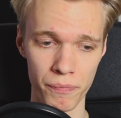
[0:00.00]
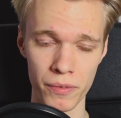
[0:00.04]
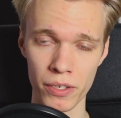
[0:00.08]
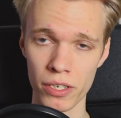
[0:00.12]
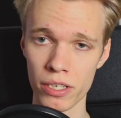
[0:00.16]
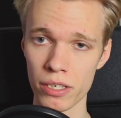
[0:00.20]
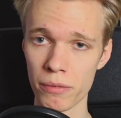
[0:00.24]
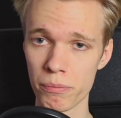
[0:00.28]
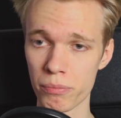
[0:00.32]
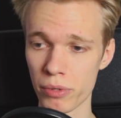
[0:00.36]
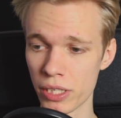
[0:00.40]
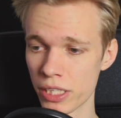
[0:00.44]
I'm
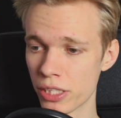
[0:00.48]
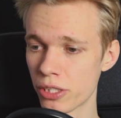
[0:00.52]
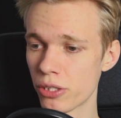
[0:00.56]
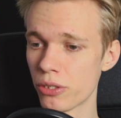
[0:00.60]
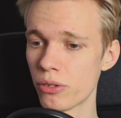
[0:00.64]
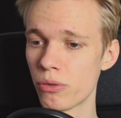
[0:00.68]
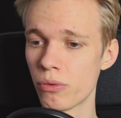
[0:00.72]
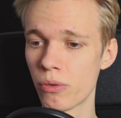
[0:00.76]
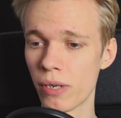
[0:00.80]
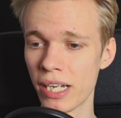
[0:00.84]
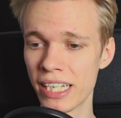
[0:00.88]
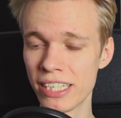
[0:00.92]
going to bring
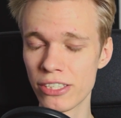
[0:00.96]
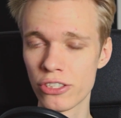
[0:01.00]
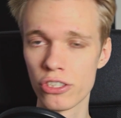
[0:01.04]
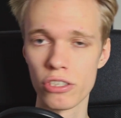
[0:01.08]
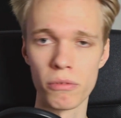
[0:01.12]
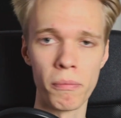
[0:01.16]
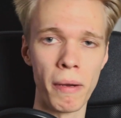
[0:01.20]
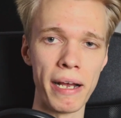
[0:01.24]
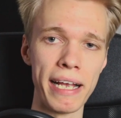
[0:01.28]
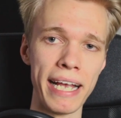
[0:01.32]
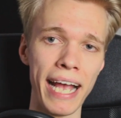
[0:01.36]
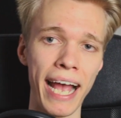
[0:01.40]
you into
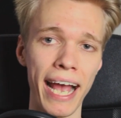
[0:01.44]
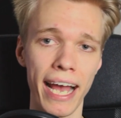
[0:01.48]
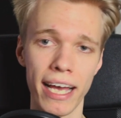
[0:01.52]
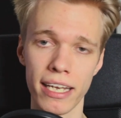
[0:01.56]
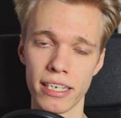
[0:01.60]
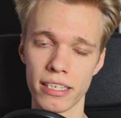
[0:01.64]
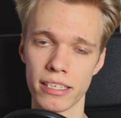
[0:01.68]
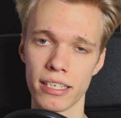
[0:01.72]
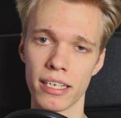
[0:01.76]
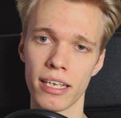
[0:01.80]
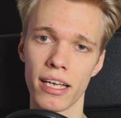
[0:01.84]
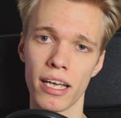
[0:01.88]
my
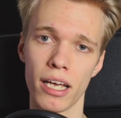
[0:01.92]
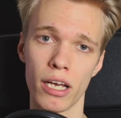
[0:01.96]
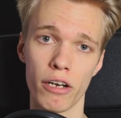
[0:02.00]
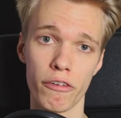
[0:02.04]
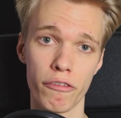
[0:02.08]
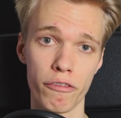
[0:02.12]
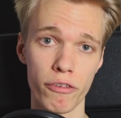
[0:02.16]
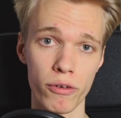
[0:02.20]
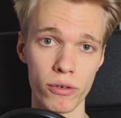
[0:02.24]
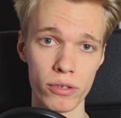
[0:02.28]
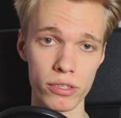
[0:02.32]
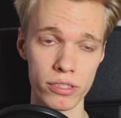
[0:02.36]
head
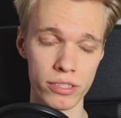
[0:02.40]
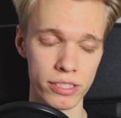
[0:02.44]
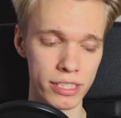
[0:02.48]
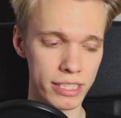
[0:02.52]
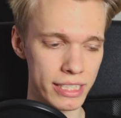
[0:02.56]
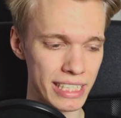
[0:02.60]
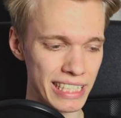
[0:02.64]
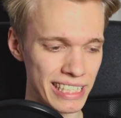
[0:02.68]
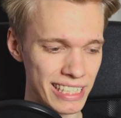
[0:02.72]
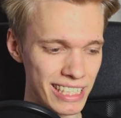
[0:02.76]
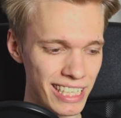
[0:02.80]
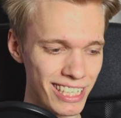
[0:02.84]
for the
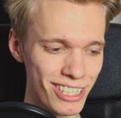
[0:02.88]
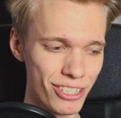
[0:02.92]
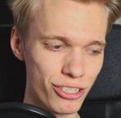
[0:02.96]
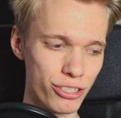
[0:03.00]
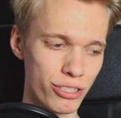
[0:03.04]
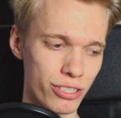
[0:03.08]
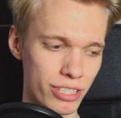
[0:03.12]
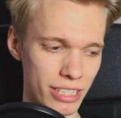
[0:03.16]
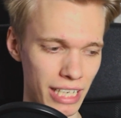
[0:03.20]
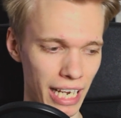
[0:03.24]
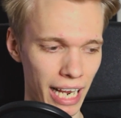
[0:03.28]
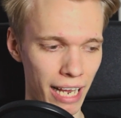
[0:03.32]

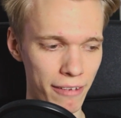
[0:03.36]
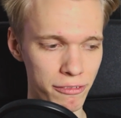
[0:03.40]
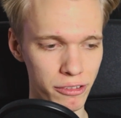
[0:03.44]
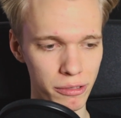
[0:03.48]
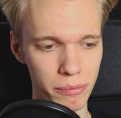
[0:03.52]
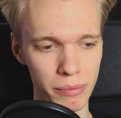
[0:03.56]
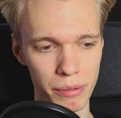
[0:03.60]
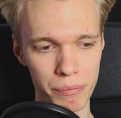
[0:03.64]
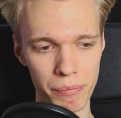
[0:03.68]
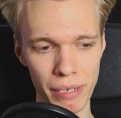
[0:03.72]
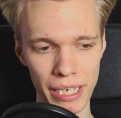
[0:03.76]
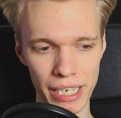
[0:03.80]
decisions that have to
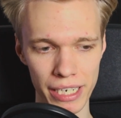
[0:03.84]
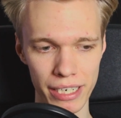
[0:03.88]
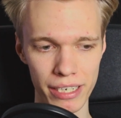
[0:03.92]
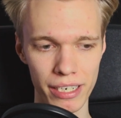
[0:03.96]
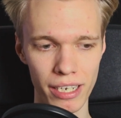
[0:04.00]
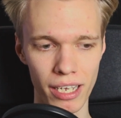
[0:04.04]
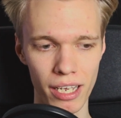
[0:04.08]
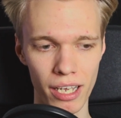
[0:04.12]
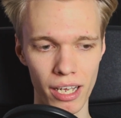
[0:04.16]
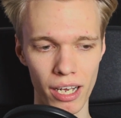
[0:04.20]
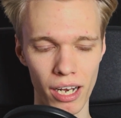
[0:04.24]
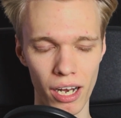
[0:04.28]
be made
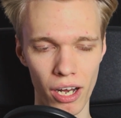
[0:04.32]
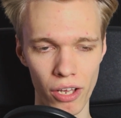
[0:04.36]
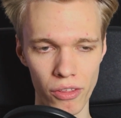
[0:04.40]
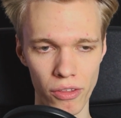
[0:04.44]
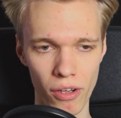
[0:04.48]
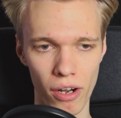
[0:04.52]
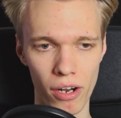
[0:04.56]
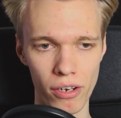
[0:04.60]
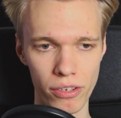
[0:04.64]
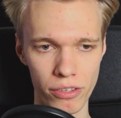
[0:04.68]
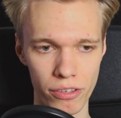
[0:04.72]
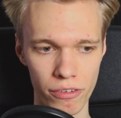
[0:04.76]

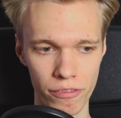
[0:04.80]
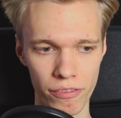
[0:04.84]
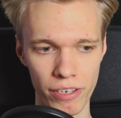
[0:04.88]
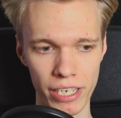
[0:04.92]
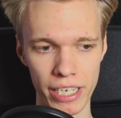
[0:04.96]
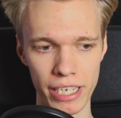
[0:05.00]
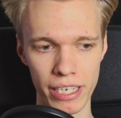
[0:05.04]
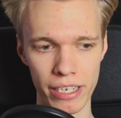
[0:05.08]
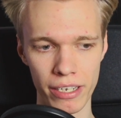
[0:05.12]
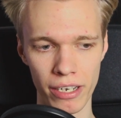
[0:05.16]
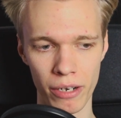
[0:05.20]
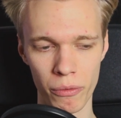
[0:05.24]
along the
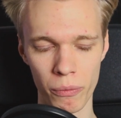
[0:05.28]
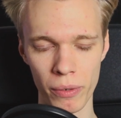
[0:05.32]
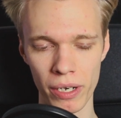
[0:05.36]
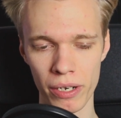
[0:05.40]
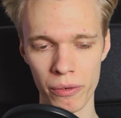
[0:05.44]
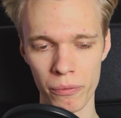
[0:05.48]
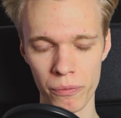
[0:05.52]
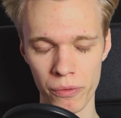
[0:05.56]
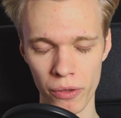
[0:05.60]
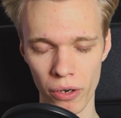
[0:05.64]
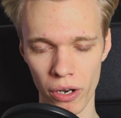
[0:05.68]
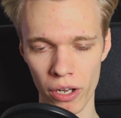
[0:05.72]

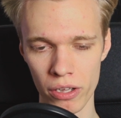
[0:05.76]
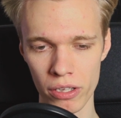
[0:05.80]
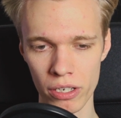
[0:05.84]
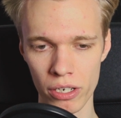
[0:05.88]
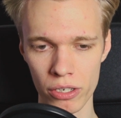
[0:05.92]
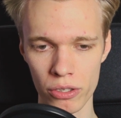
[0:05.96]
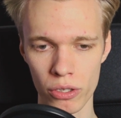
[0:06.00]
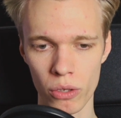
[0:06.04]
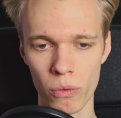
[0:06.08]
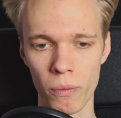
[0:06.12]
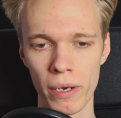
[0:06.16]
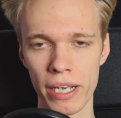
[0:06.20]

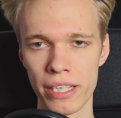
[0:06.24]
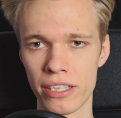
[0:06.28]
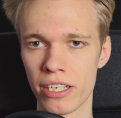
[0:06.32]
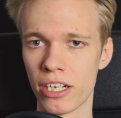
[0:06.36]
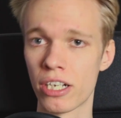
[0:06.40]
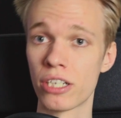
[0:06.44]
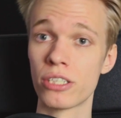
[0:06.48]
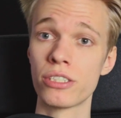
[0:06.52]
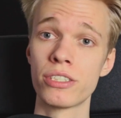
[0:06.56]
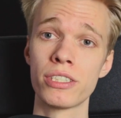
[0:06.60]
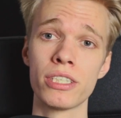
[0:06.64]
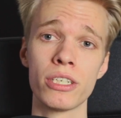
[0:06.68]
way, the
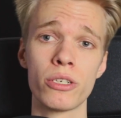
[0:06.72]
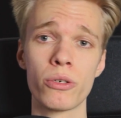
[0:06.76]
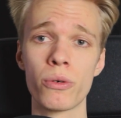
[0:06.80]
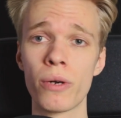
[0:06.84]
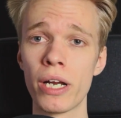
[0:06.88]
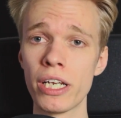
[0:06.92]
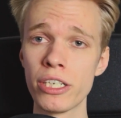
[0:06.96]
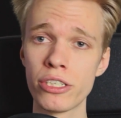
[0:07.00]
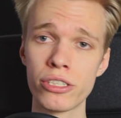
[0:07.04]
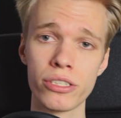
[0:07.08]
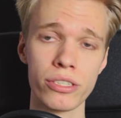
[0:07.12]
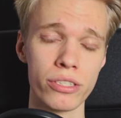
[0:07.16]

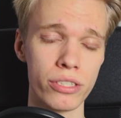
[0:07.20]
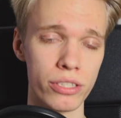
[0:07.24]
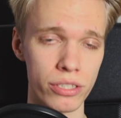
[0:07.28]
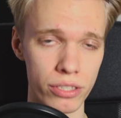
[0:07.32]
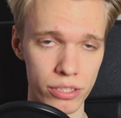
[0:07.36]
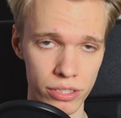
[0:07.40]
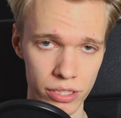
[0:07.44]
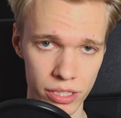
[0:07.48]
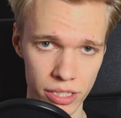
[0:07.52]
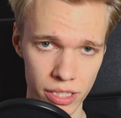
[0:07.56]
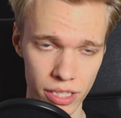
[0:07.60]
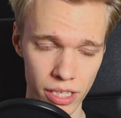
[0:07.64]

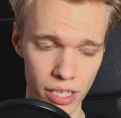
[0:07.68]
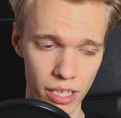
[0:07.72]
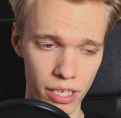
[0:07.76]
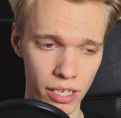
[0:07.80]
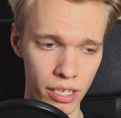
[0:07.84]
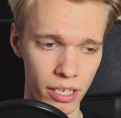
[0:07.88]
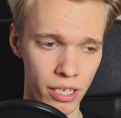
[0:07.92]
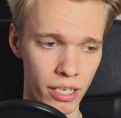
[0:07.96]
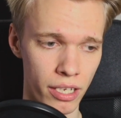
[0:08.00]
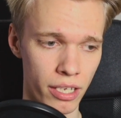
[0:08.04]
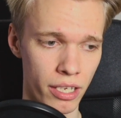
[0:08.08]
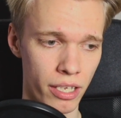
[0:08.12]
considerations
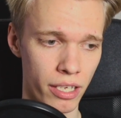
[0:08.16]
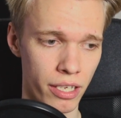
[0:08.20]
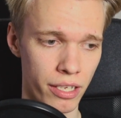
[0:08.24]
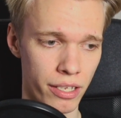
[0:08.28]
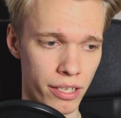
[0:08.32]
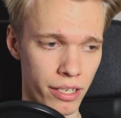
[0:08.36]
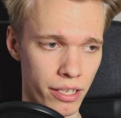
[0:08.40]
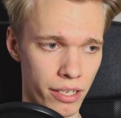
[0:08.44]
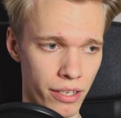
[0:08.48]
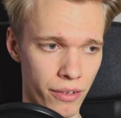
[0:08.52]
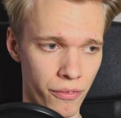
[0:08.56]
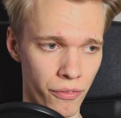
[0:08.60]

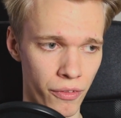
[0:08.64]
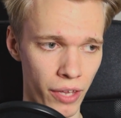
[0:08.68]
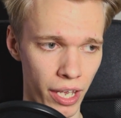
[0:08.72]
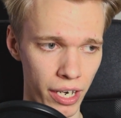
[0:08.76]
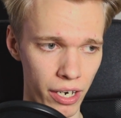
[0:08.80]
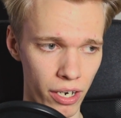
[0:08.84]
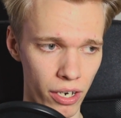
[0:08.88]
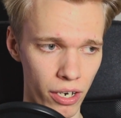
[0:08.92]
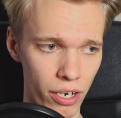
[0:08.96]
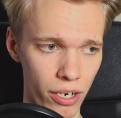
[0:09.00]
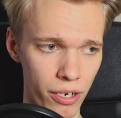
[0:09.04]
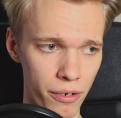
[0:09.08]
that
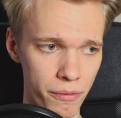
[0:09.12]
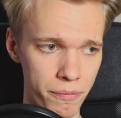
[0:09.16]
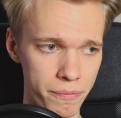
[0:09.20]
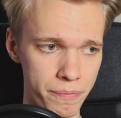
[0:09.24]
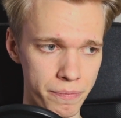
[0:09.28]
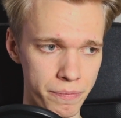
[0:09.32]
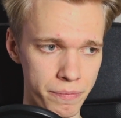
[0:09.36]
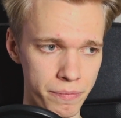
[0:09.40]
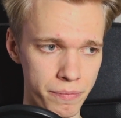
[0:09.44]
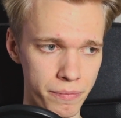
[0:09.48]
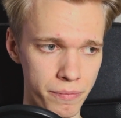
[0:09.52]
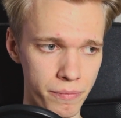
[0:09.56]
are
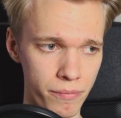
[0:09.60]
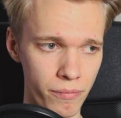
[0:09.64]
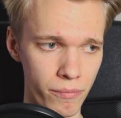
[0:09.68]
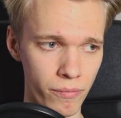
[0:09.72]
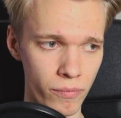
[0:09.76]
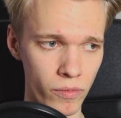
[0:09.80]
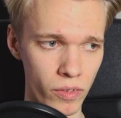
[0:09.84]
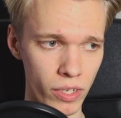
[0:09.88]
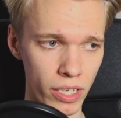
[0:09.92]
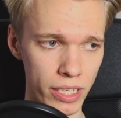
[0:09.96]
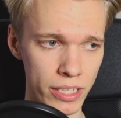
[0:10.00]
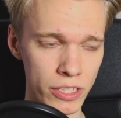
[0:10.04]

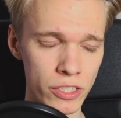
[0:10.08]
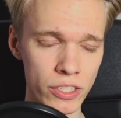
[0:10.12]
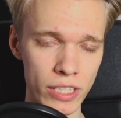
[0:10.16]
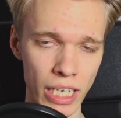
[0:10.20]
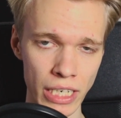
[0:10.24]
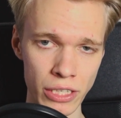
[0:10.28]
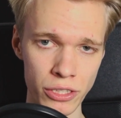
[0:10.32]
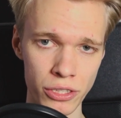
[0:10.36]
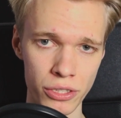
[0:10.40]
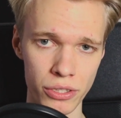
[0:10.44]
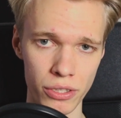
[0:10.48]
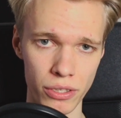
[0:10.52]

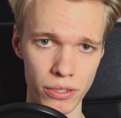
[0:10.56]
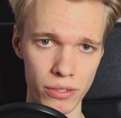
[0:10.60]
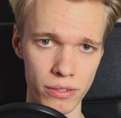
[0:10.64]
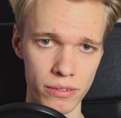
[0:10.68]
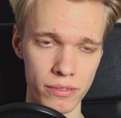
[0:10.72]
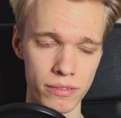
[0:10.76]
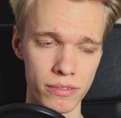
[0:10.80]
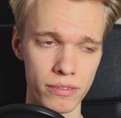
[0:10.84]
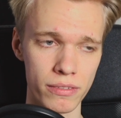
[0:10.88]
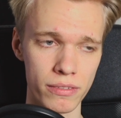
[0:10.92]
essential.